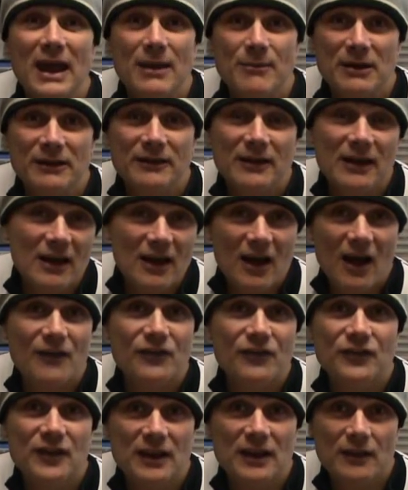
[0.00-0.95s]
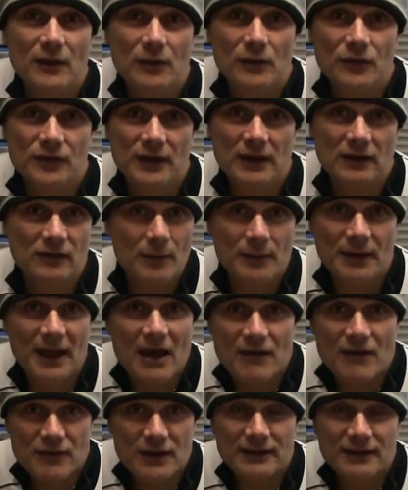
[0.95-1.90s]
name it. I've seen those things. I'm an
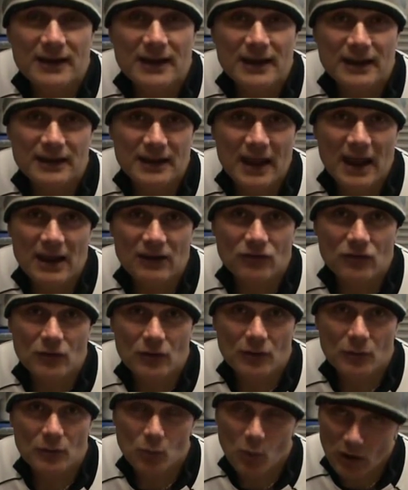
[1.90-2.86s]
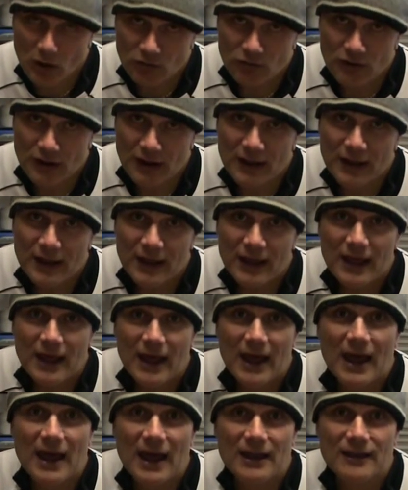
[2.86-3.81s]
avid nature watcher
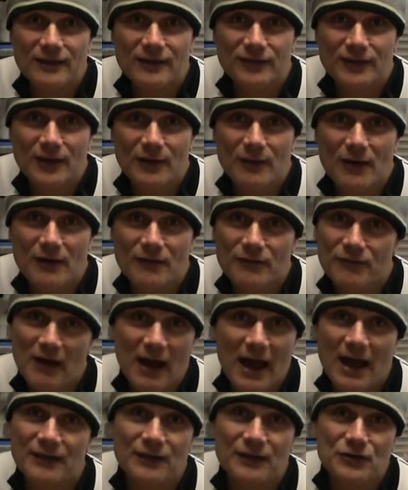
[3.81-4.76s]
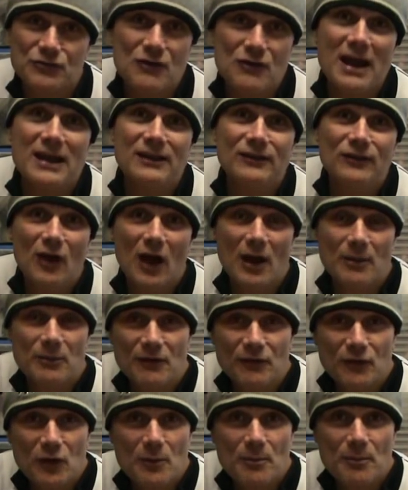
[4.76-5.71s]
and so I've had a great time.
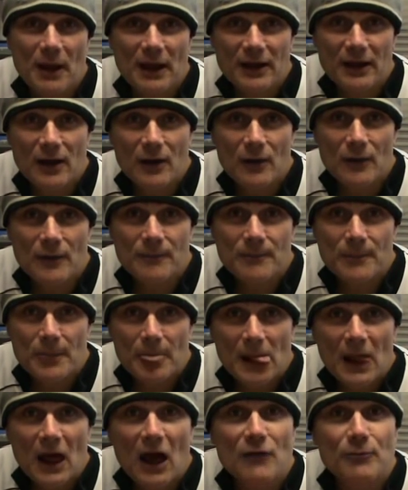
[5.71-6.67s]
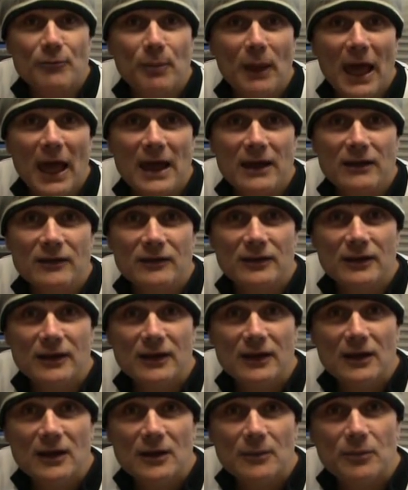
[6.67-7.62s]
And I've come back home, I've blanked,
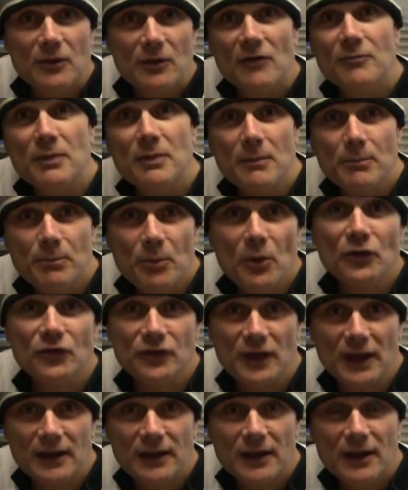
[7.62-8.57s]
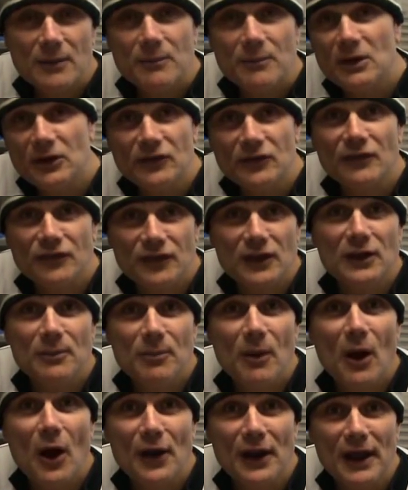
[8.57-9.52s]
but I've been buzzing because I've seen
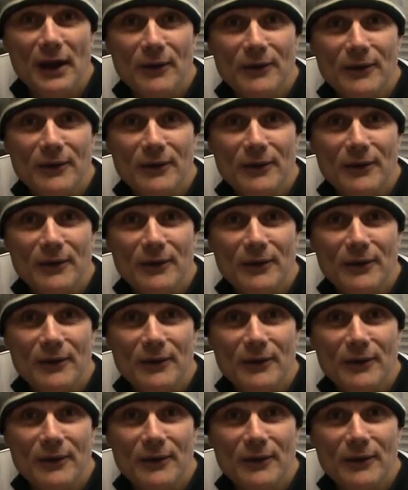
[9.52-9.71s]
a barn